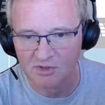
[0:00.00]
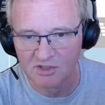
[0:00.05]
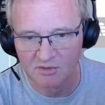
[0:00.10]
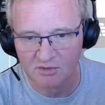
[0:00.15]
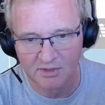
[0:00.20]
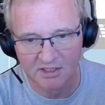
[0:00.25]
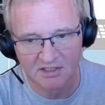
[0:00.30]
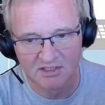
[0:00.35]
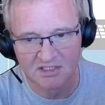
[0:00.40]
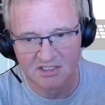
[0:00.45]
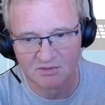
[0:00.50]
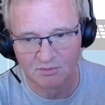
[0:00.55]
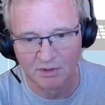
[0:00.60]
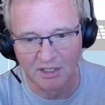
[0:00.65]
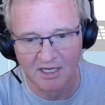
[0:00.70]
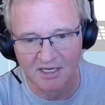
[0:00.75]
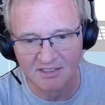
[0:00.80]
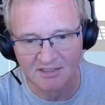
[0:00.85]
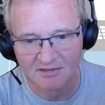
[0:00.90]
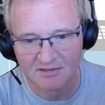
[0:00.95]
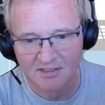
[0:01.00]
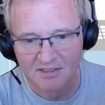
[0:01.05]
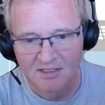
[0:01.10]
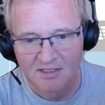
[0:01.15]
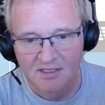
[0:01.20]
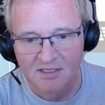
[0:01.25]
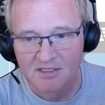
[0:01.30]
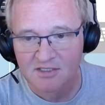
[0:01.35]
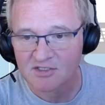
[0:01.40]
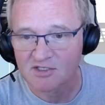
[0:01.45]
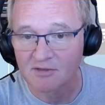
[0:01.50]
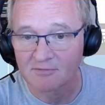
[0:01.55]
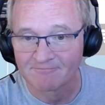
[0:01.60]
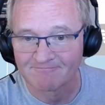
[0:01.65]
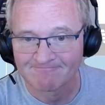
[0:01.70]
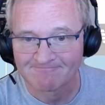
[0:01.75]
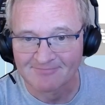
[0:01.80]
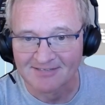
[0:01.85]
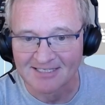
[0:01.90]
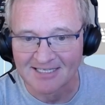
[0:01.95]
to be displayed. So
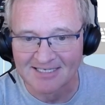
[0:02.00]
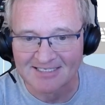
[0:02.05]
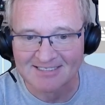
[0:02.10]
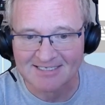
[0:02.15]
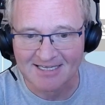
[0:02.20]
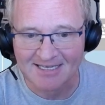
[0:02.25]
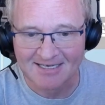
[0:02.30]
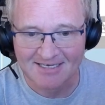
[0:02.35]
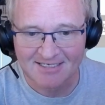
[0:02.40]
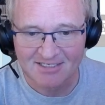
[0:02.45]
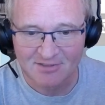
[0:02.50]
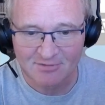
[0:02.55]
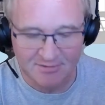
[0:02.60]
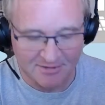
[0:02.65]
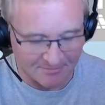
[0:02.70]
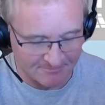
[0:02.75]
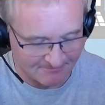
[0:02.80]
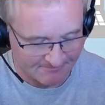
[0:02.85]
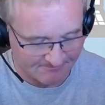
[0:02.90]
let's get into it.